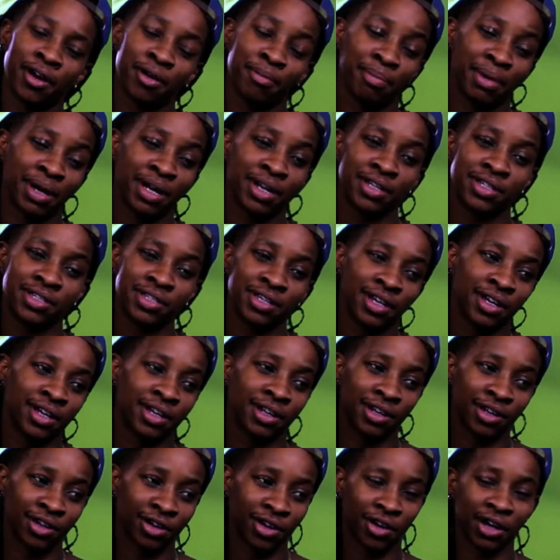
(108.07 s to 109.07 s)

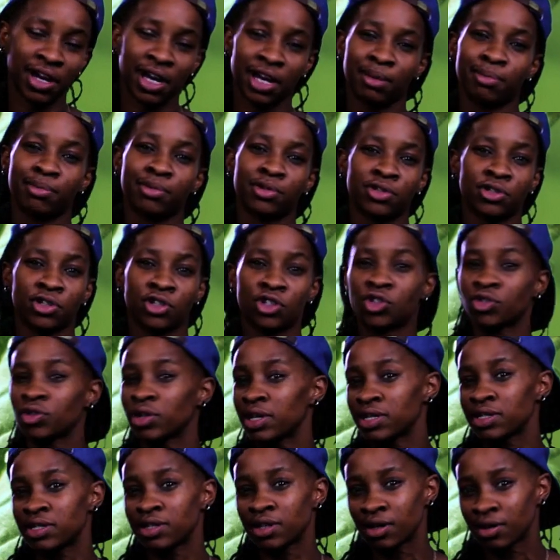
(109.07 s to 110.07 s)
medicine and her edibles are
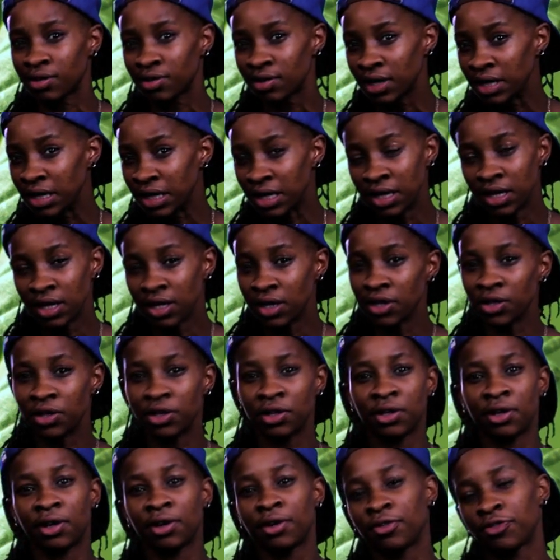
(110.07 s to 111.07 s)
trusted, you
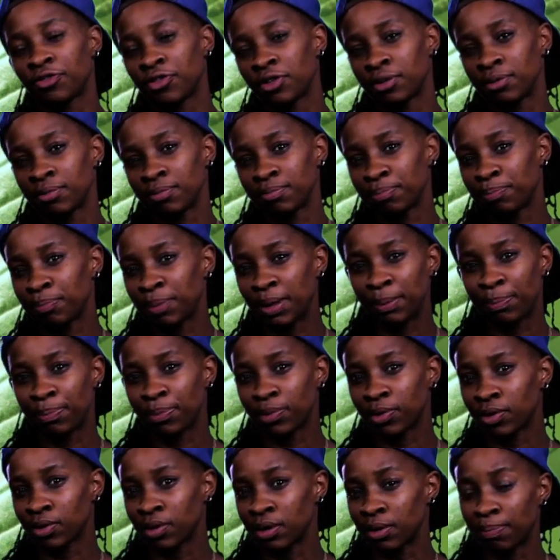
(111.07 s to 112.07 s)
know, from
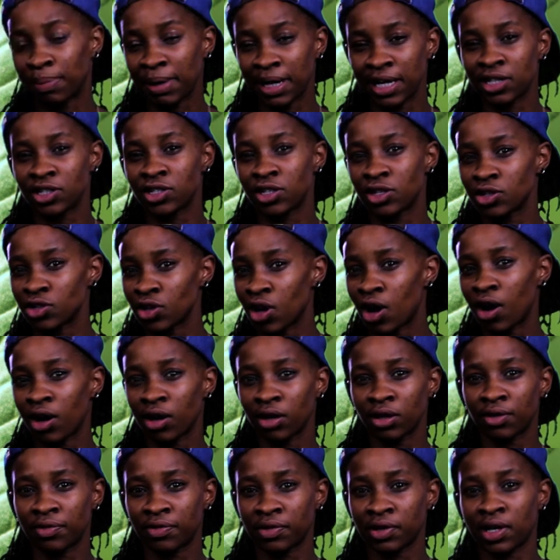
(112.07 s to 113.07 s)
people and patients
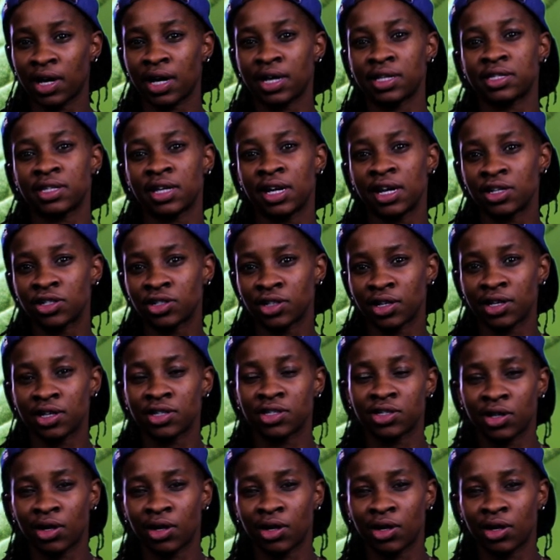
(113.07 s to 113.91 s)
all over Los Angeles.